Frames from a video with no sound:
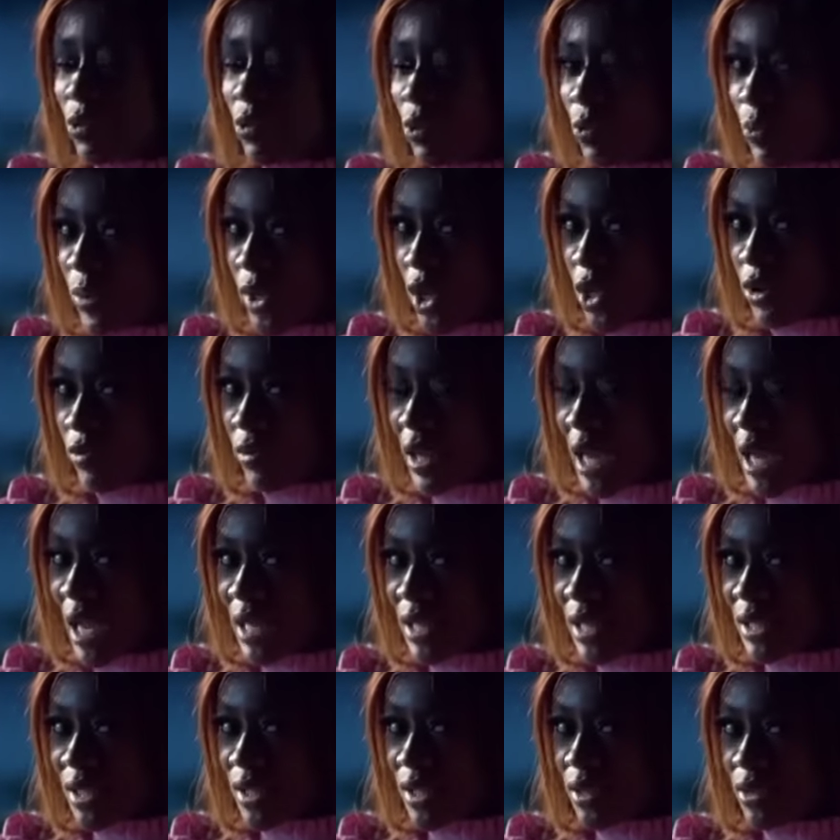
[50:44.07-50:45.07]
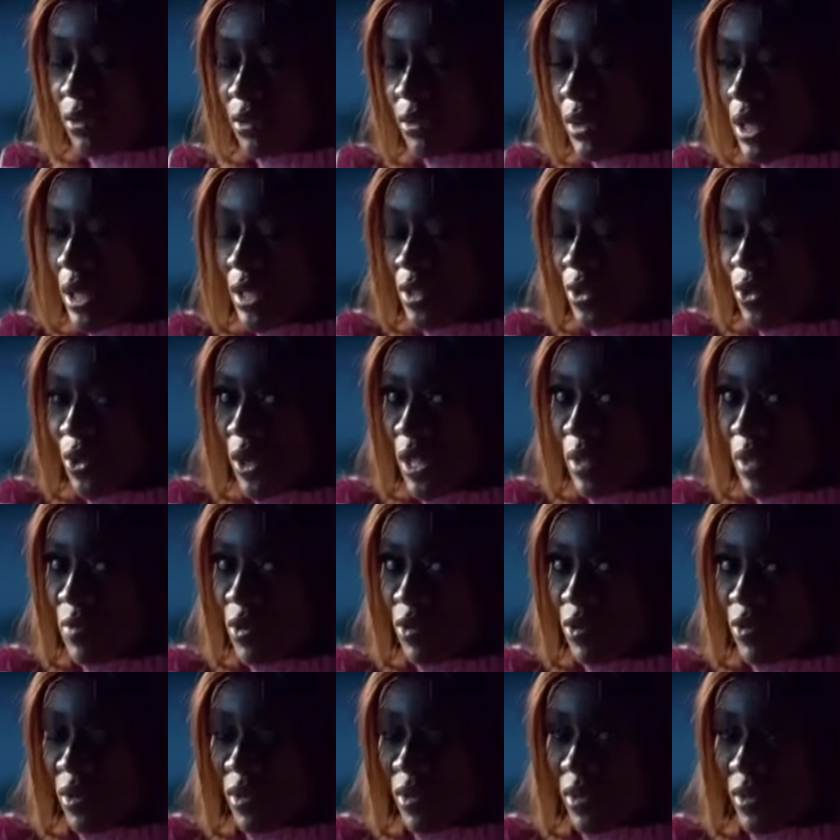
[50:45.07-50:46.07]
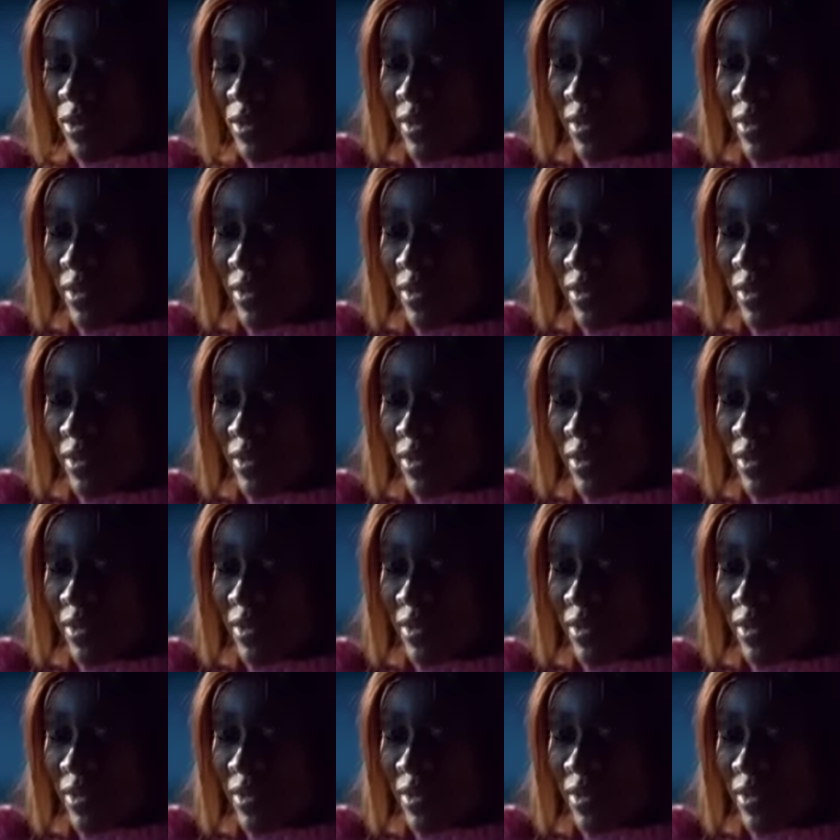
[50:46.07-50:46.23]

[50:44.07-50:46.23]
that would be your reality, though. Don't get me wrong.